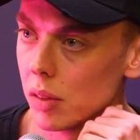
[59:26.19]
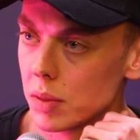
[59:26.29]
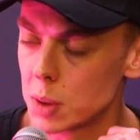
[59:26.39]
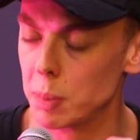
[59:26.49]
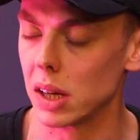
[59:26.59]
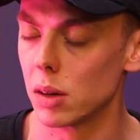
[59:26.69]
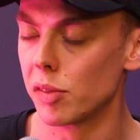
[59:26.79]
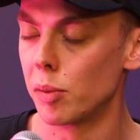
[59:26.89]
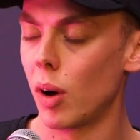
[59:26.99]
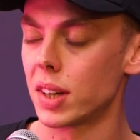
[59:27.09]
speaking
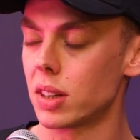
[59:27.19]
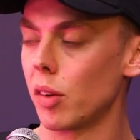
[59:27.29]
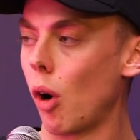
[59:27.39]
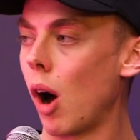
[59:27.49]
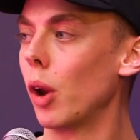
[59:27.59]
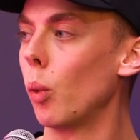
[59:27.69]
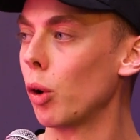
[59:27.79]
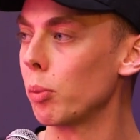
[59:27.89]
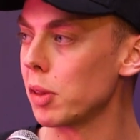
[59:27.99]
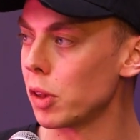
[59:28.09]
for myself, I don't
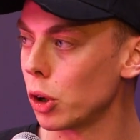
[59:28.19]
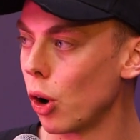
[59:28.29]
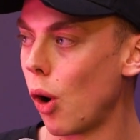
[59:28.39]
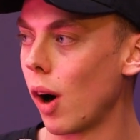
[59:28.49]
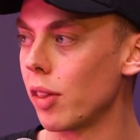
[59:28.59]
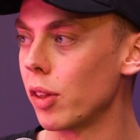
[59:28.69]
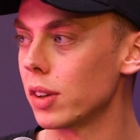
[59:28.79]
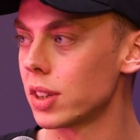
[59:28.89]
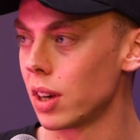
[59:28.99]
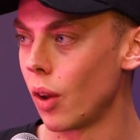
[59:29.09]
want to be the guy
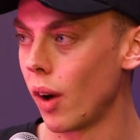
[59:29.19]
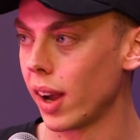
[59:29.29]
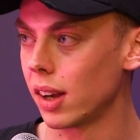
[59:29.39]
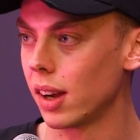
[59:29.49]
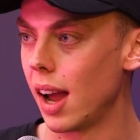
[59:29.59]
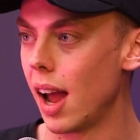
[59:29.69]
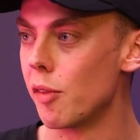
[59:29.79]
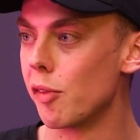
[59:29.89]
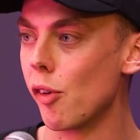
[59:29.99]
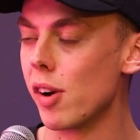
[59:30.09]
that's like
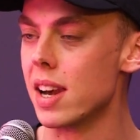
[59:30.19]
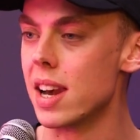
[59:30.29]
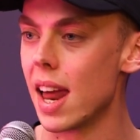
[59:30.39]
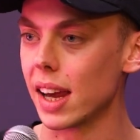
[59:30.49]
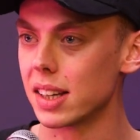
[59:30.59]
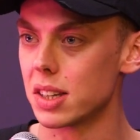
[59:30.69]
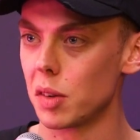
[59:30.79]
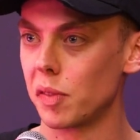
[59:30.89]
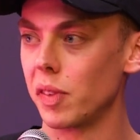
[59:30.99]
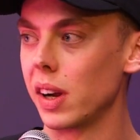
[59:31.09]
every
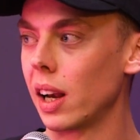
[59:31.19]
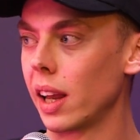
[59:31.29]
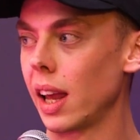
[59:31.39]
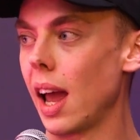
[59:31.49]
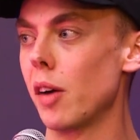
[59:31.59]
negative feeling,